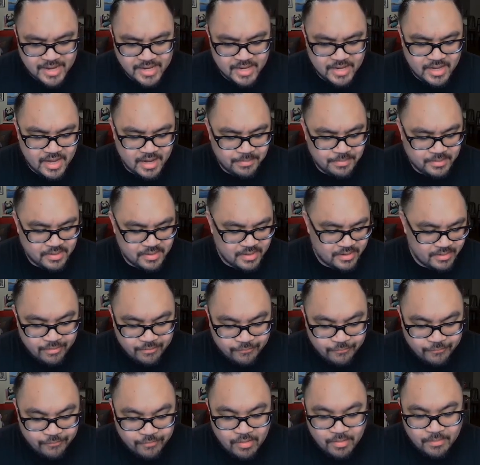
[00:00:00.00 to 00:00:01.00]
I believe,
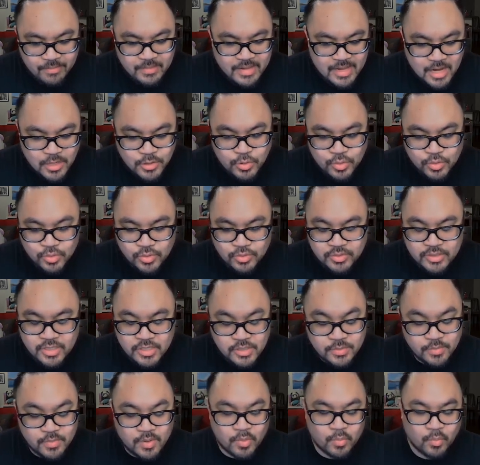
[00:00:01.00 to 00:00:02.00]
from the actual
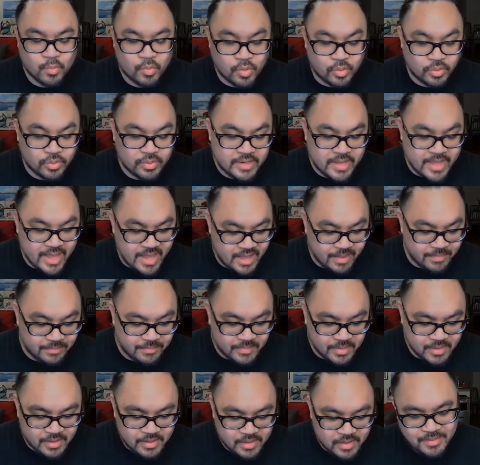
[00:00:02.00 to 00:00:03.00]
Digimon World game.
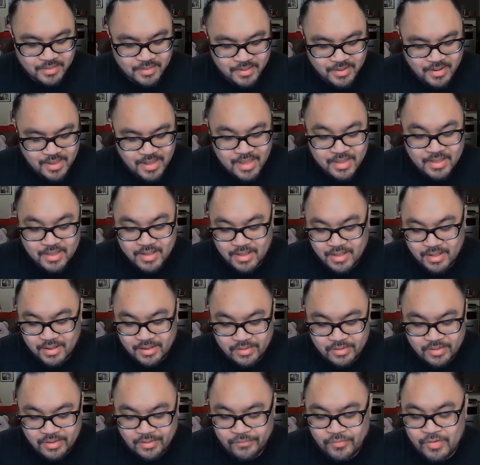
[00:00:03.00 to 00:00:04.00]
And
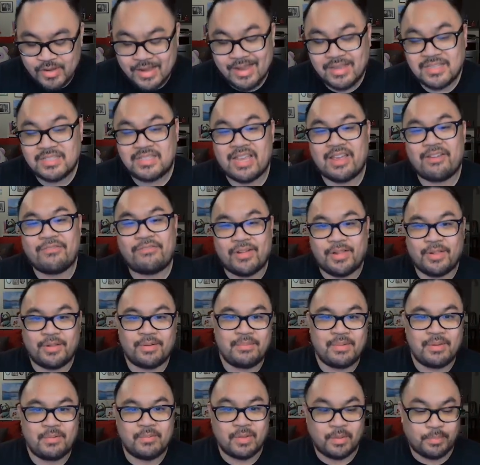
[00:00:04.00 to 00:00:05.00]
if you guys have followed
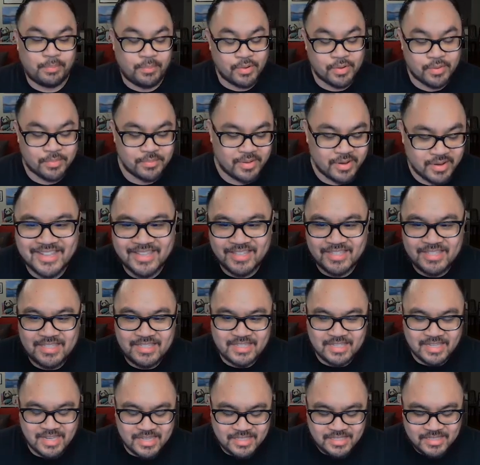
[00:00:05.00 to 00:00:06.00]
me with
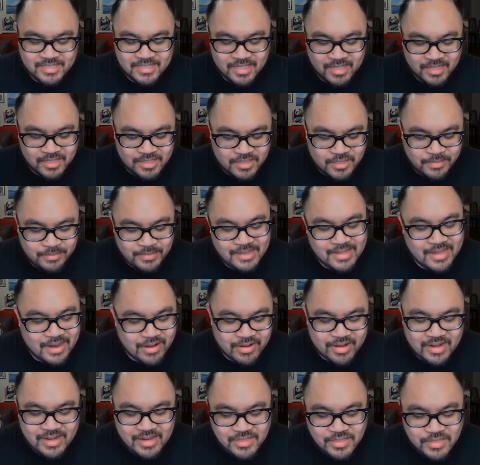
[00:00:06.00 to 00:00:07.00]
Pokemon, it's the
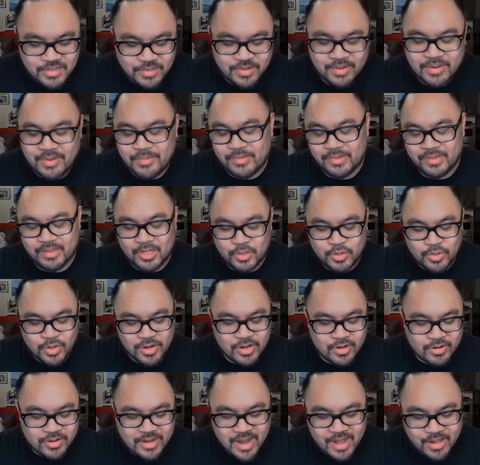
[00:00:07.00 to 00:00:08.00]
similarities to it with the
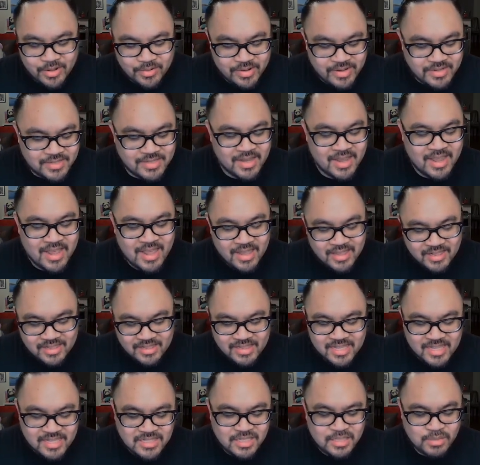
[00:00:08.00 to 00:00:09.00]
trainer galleries.
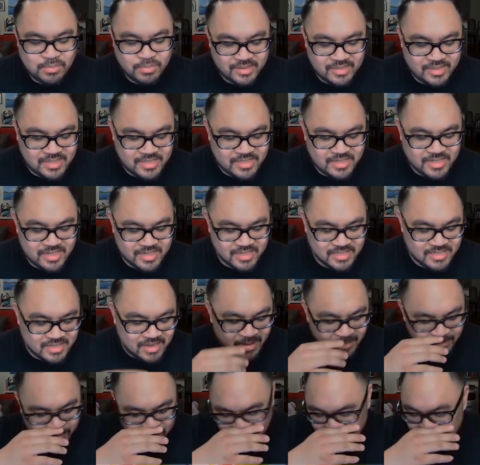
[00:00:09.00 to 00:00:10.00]
This is what this is.
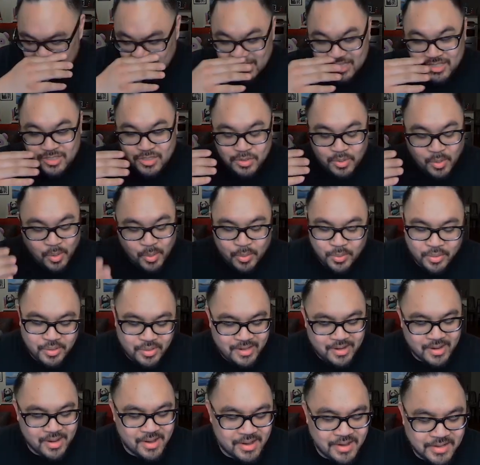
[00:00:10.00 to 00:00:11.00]
This is
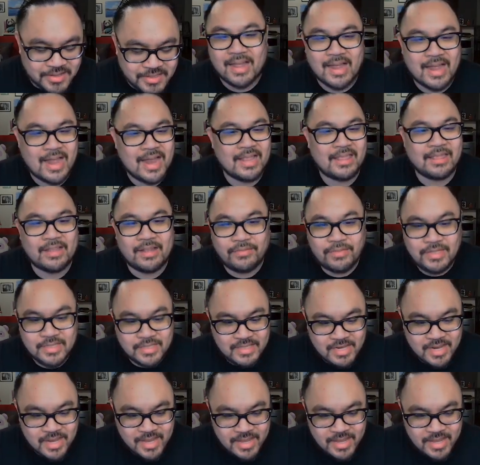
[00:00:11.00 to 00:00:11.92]
totally awesome. I love to see it